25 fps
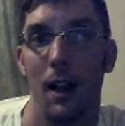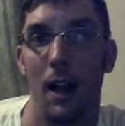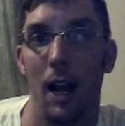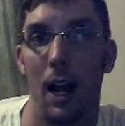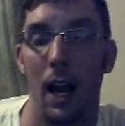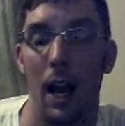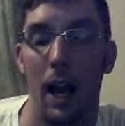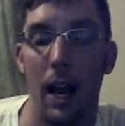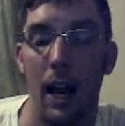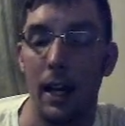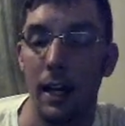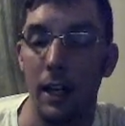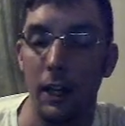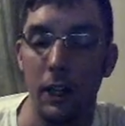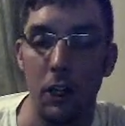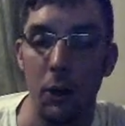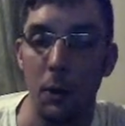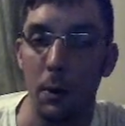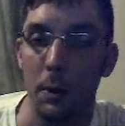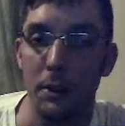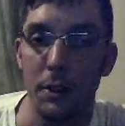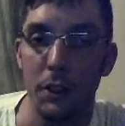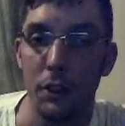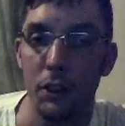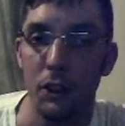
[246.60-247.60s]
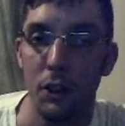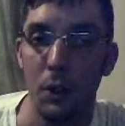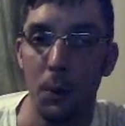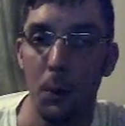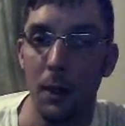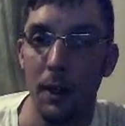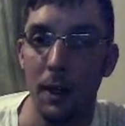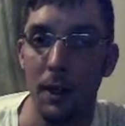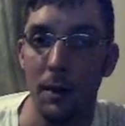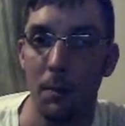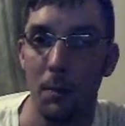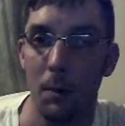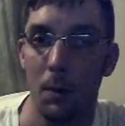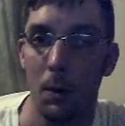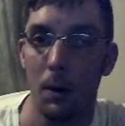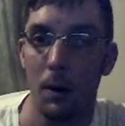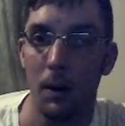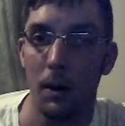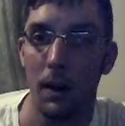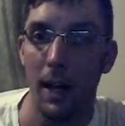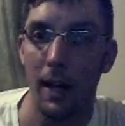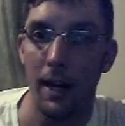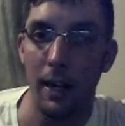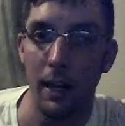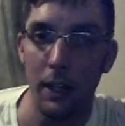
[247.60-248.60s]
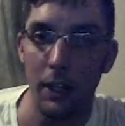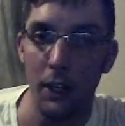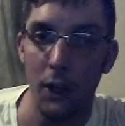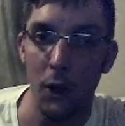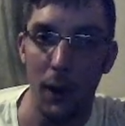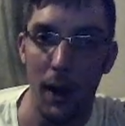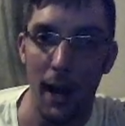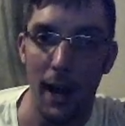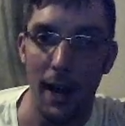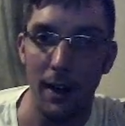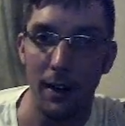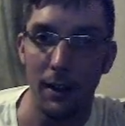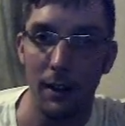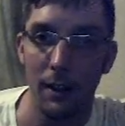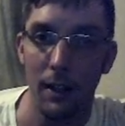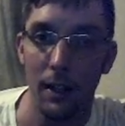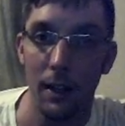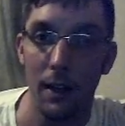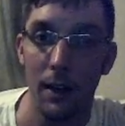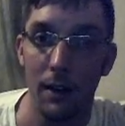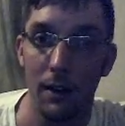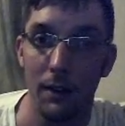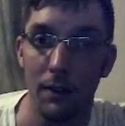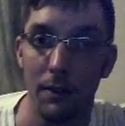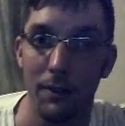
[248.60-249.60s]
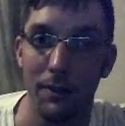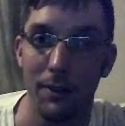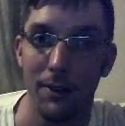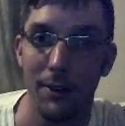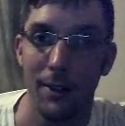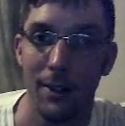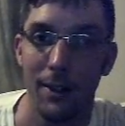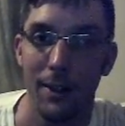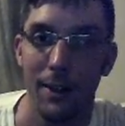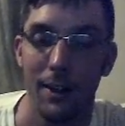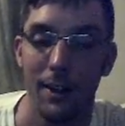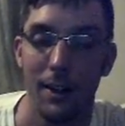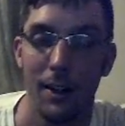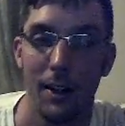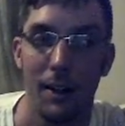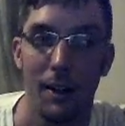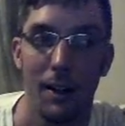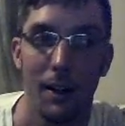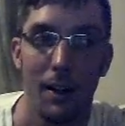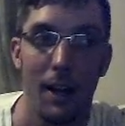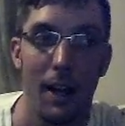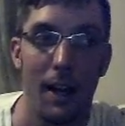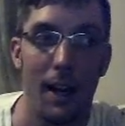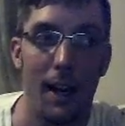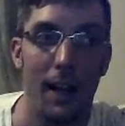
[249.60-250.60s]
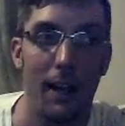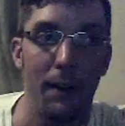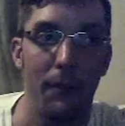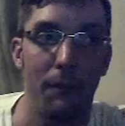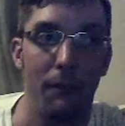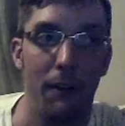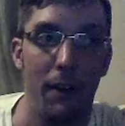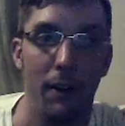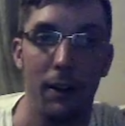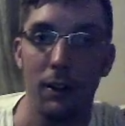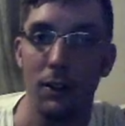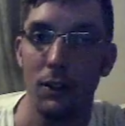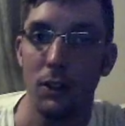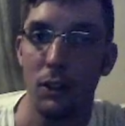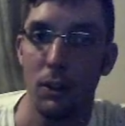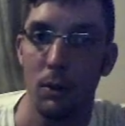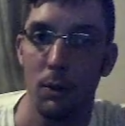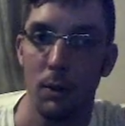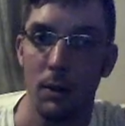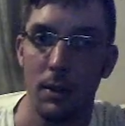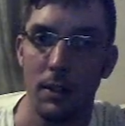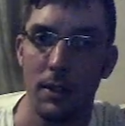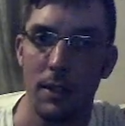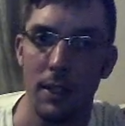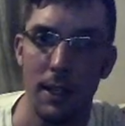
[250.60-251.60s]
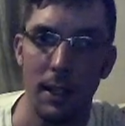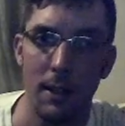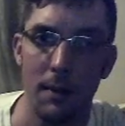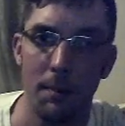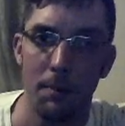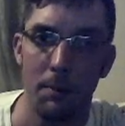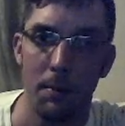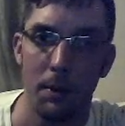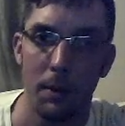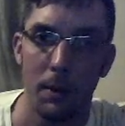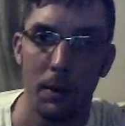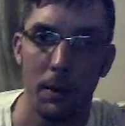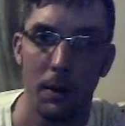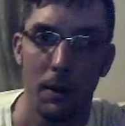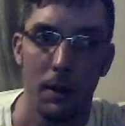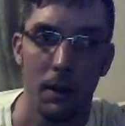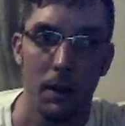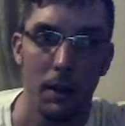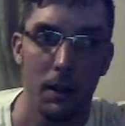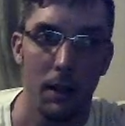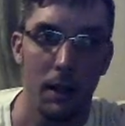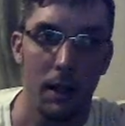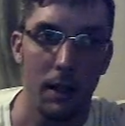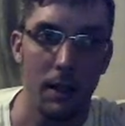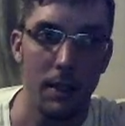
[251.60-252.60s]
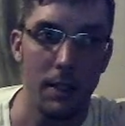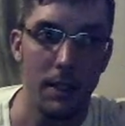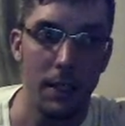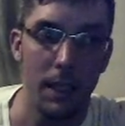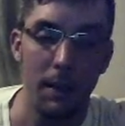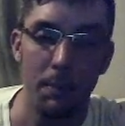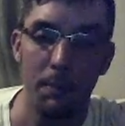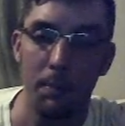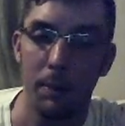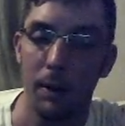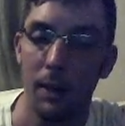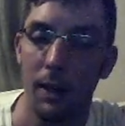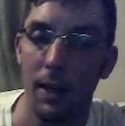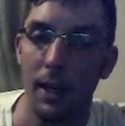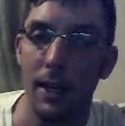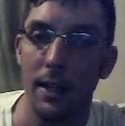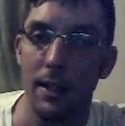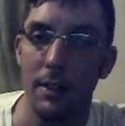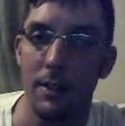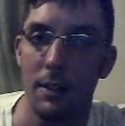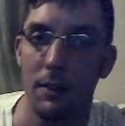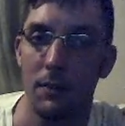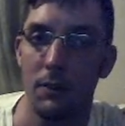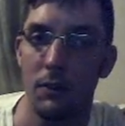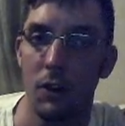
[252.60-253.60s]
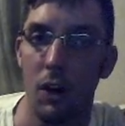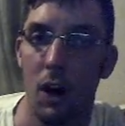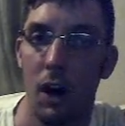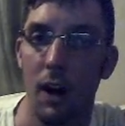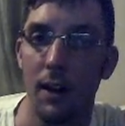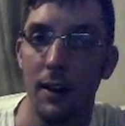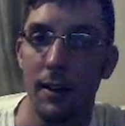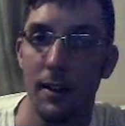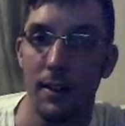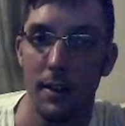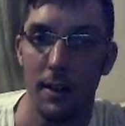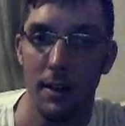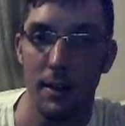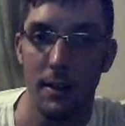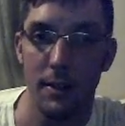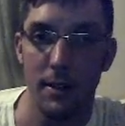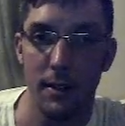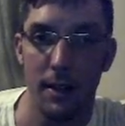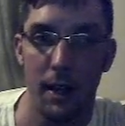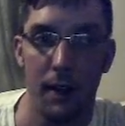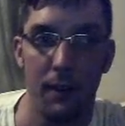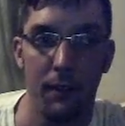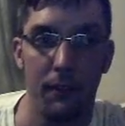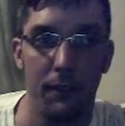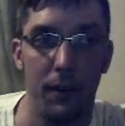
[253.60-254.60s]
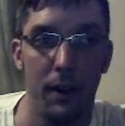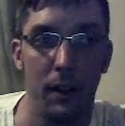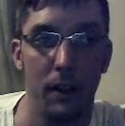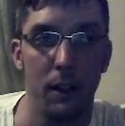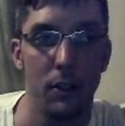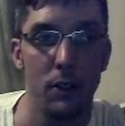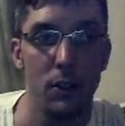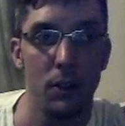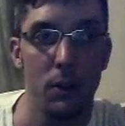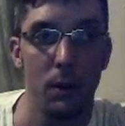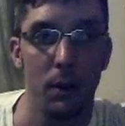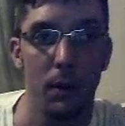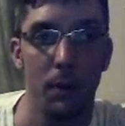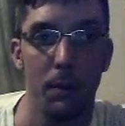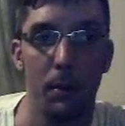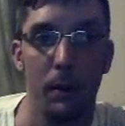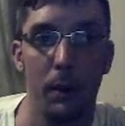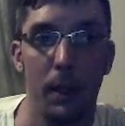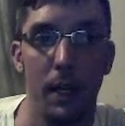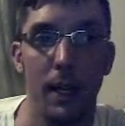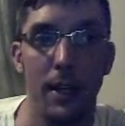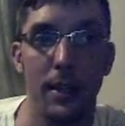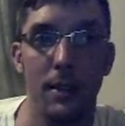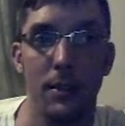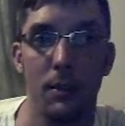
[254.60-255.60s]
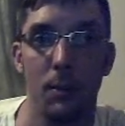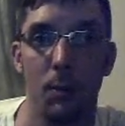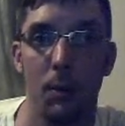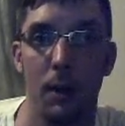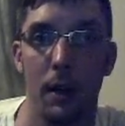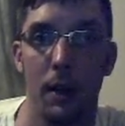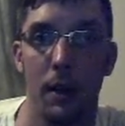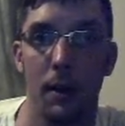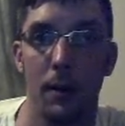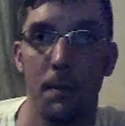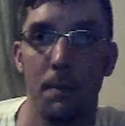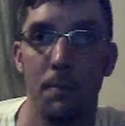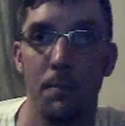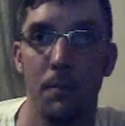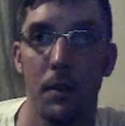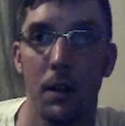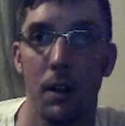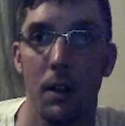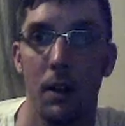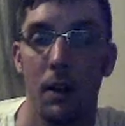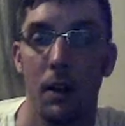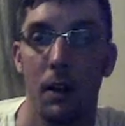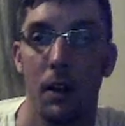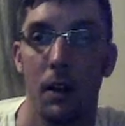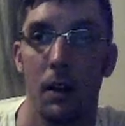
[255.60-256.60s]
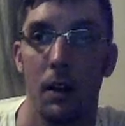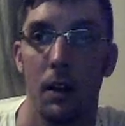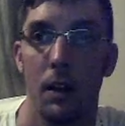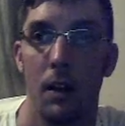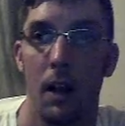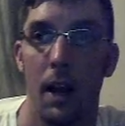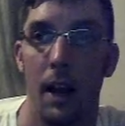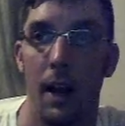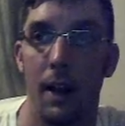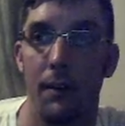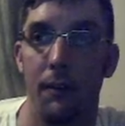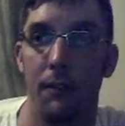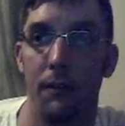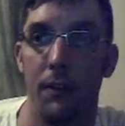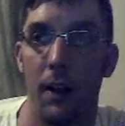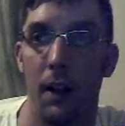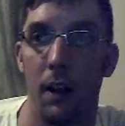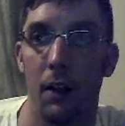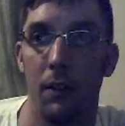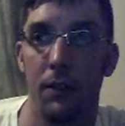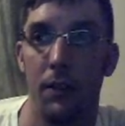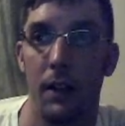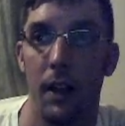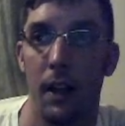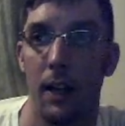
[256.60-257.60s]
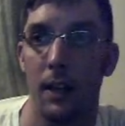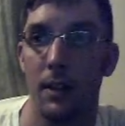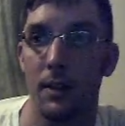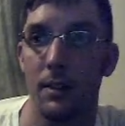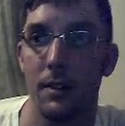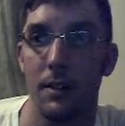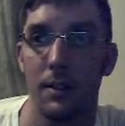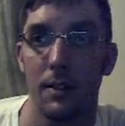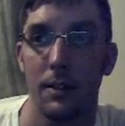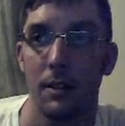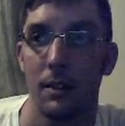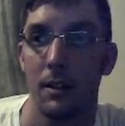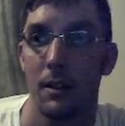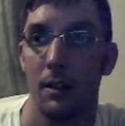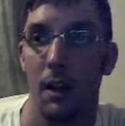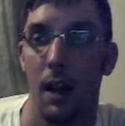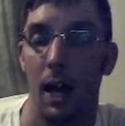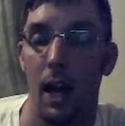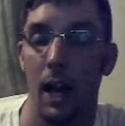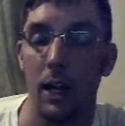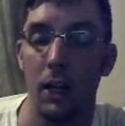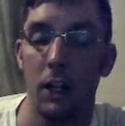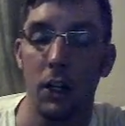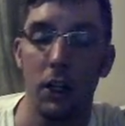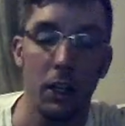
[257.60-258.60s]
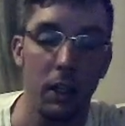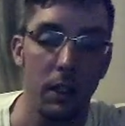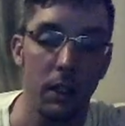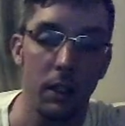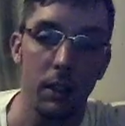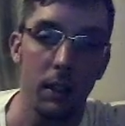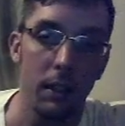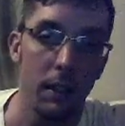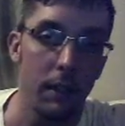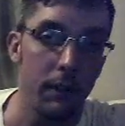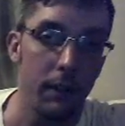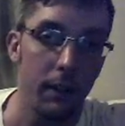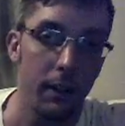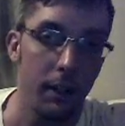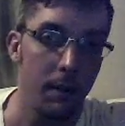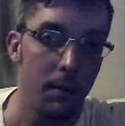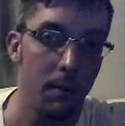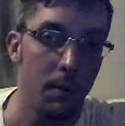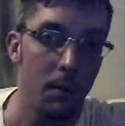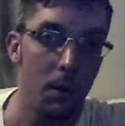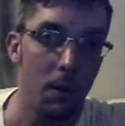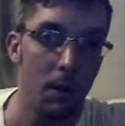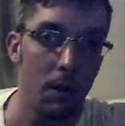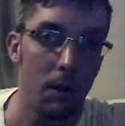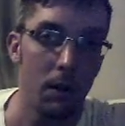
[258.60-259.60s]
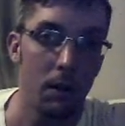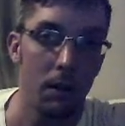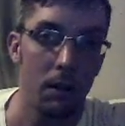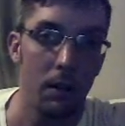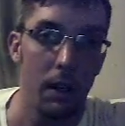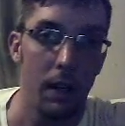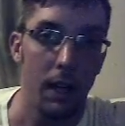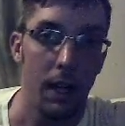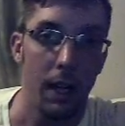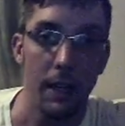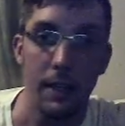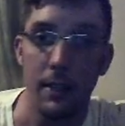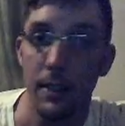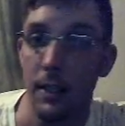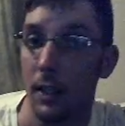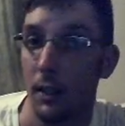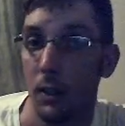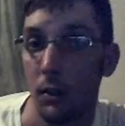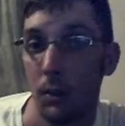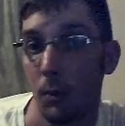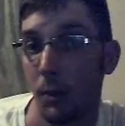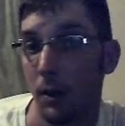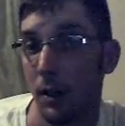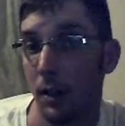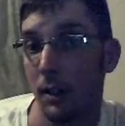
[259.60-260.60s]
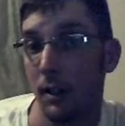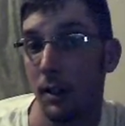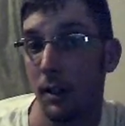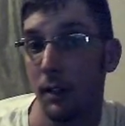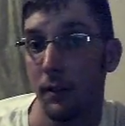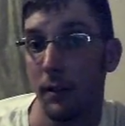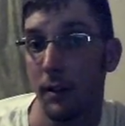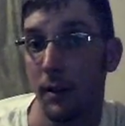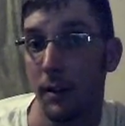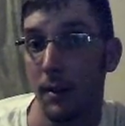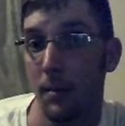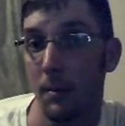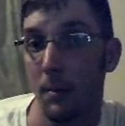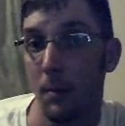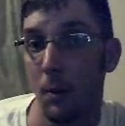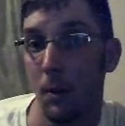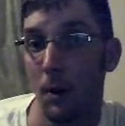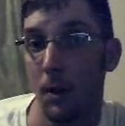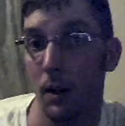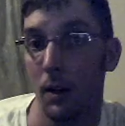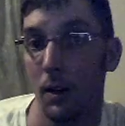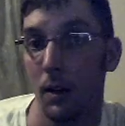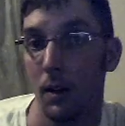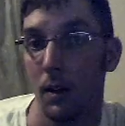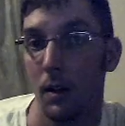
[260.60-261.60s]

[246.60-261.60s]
I didn't know what to do anymore. I didn't know how to live. And I fell into a deep place of darkness. I fell into a place where I felt that I couldn't live anymore. And I didn't want to live anymore.